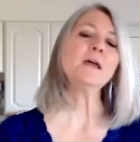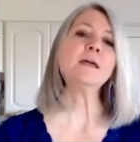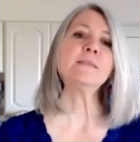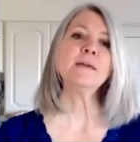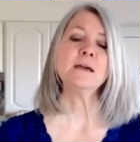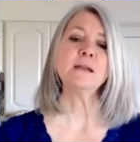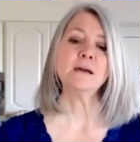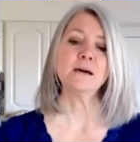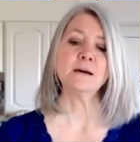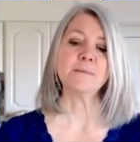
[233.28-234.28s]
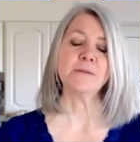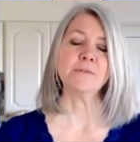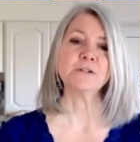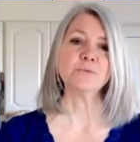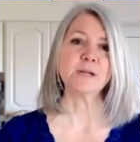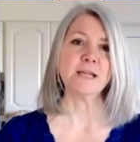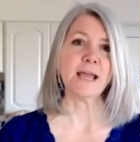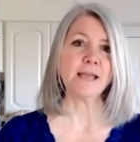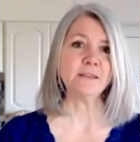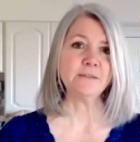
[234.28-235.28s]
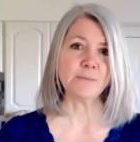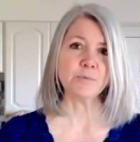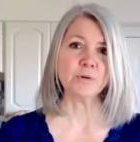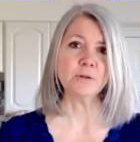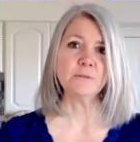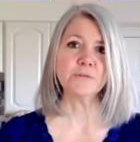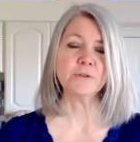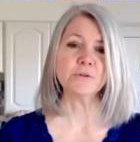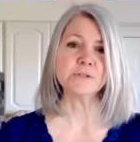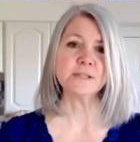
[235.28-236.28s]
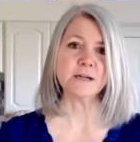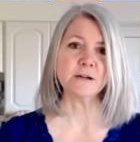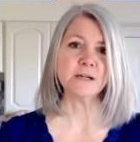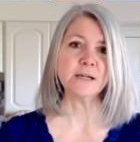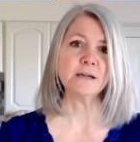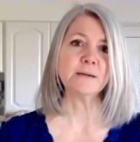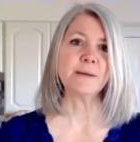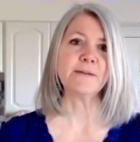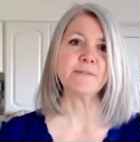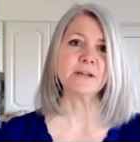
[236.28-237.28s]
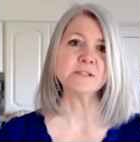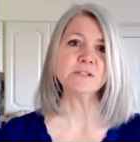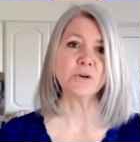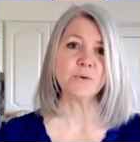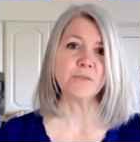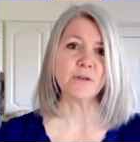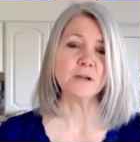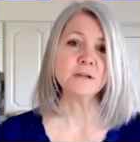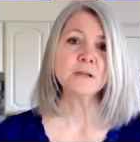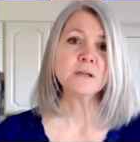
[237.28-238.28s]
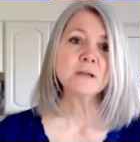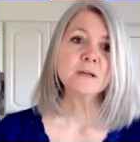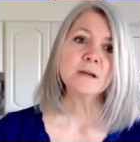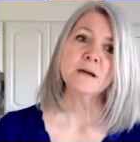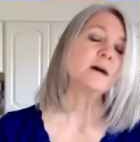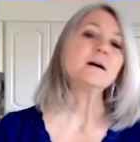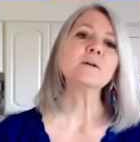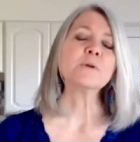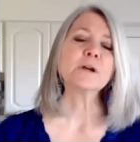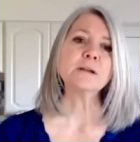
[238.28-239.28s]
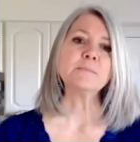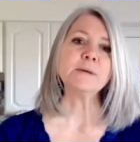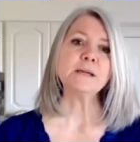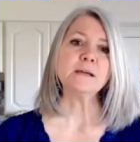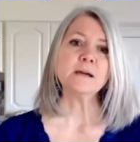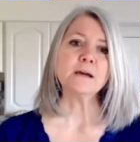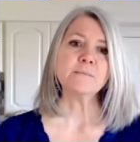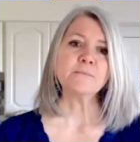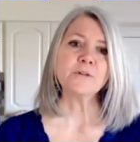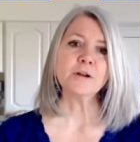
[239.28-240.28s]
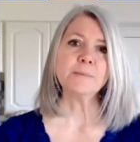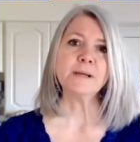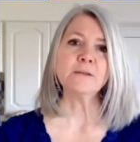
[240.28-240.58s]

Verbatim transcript: And then um, on the 28th of April, for those in the area, I'm having a sew-a-thon uh, we're going to be um, for anybody